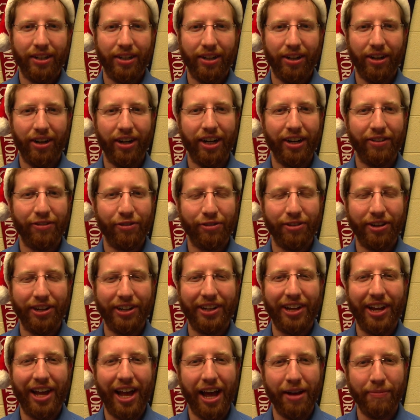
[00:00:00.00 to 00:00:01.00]
Alright everyone,
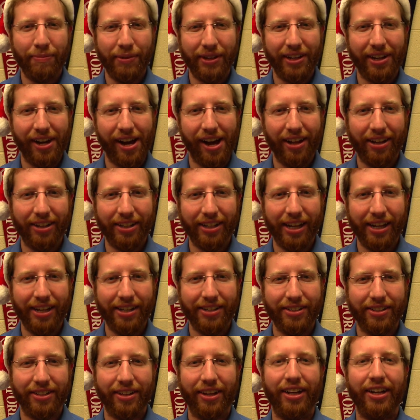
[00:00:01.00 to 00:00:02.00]
happy
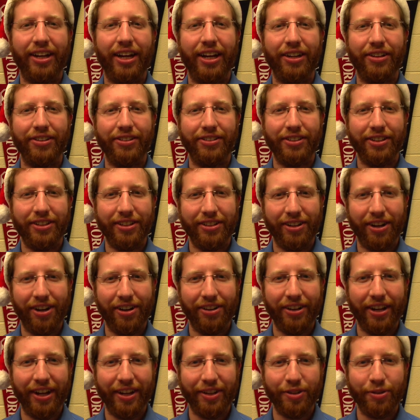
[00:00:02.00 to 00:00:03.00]
holidays, and I'll see you all
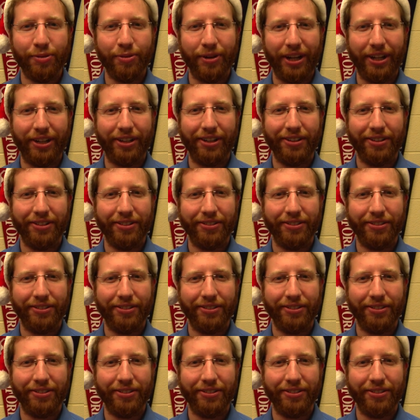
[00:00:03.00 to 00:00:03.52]
next week.